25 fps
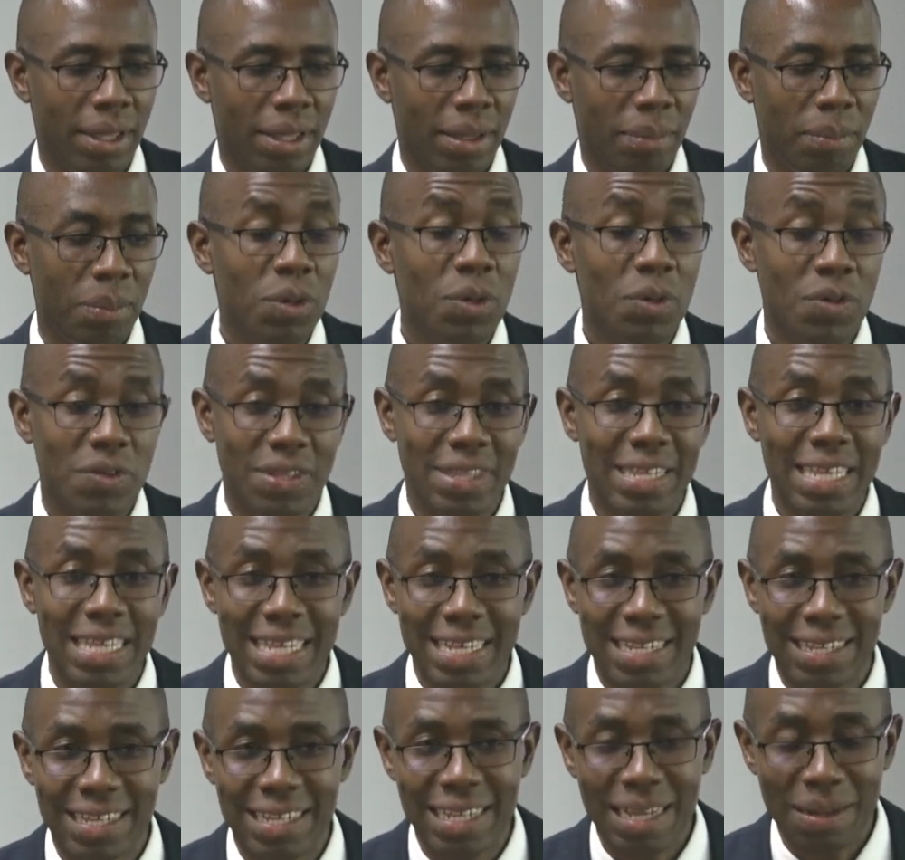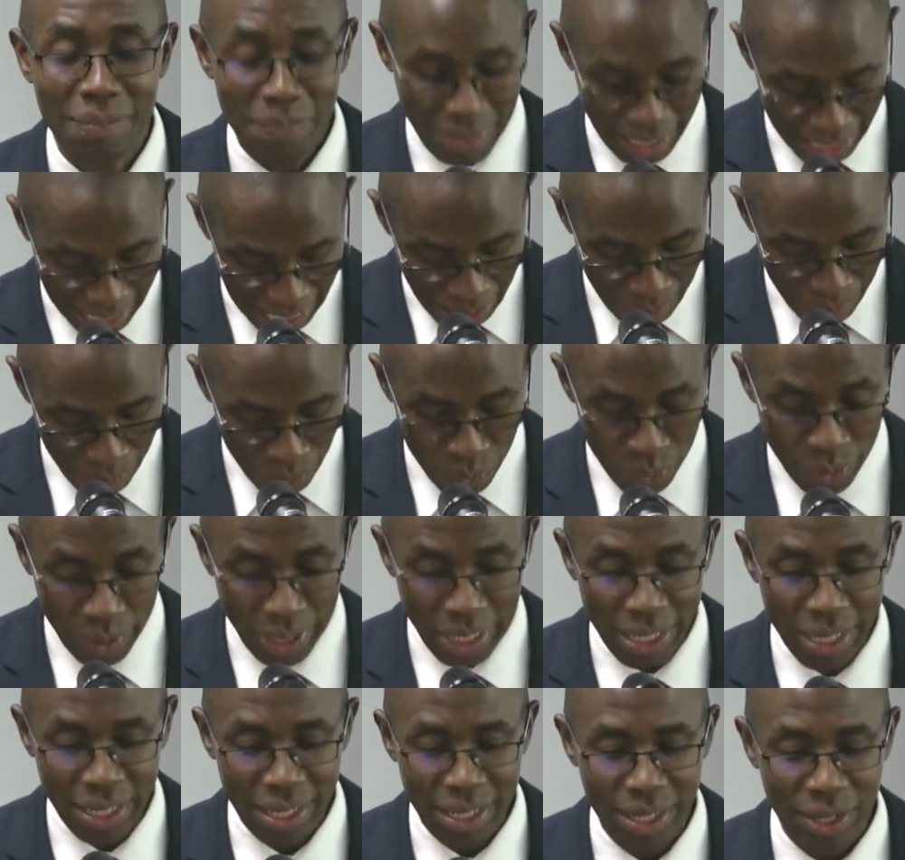Because there are some times
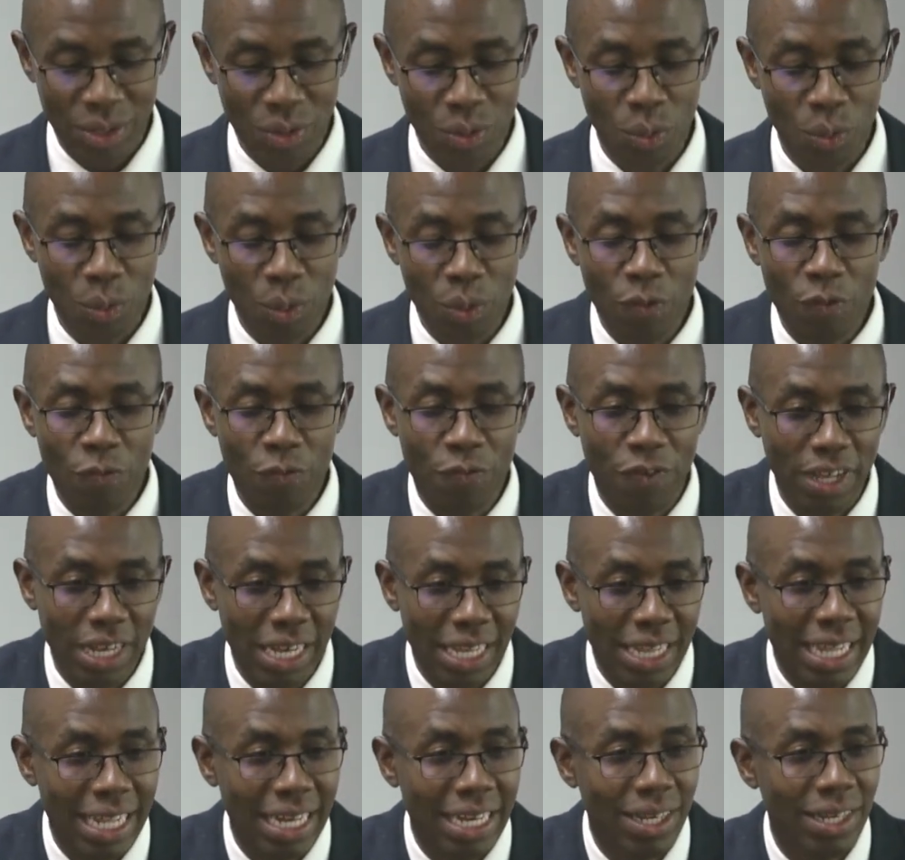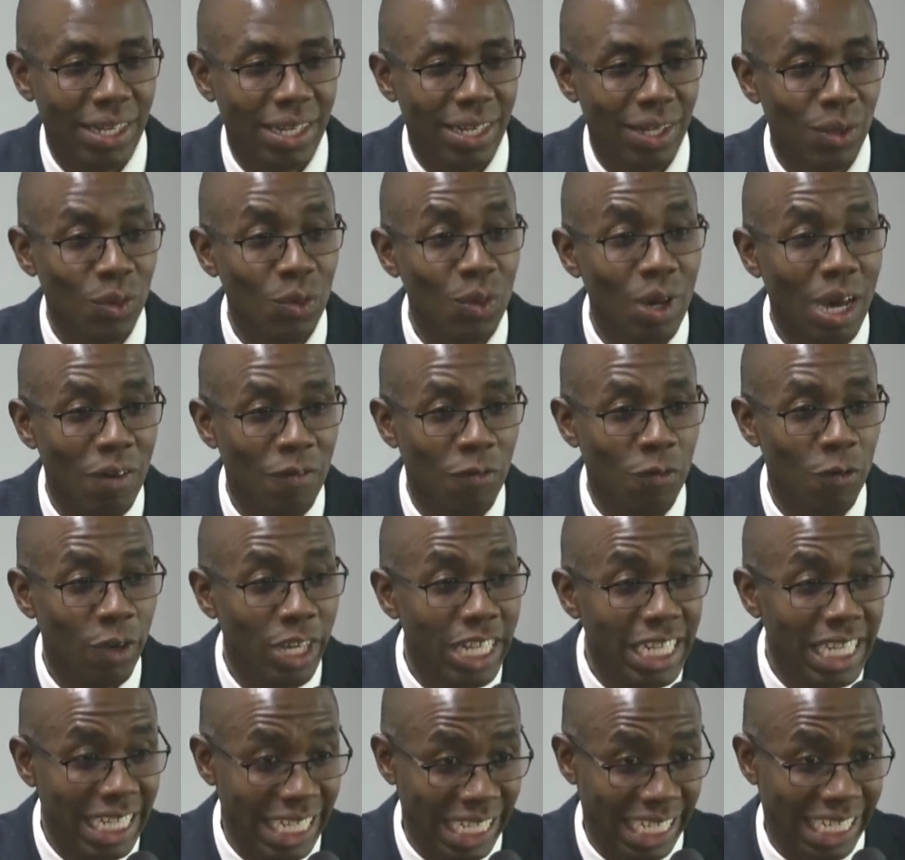when you will feel that you have
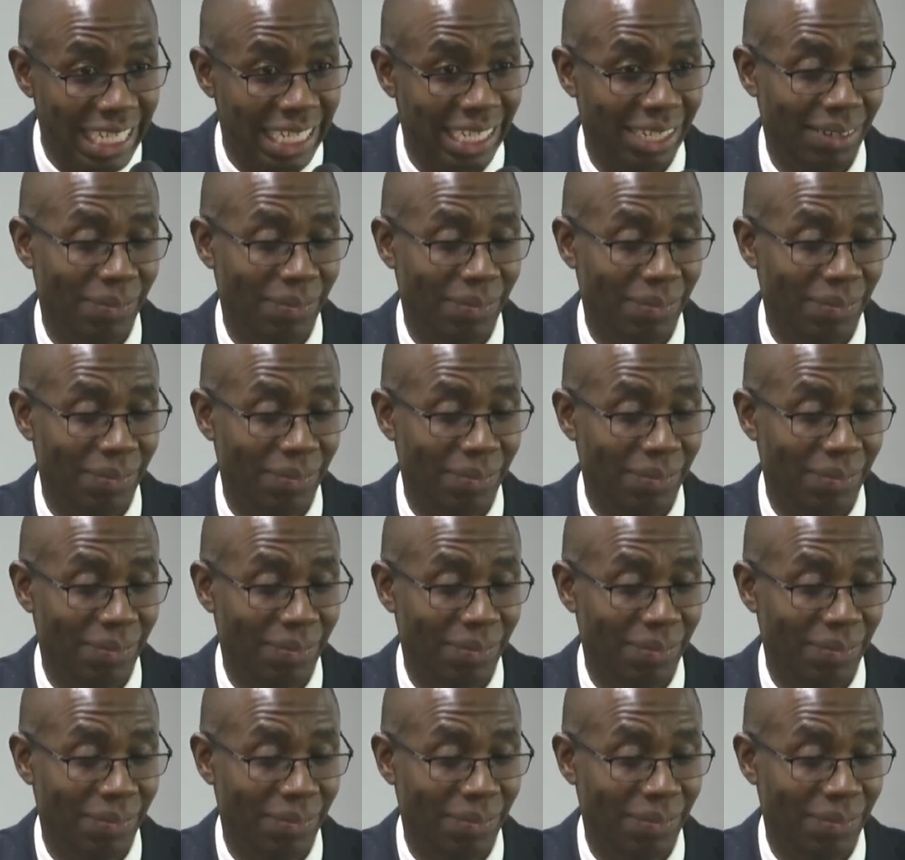waited.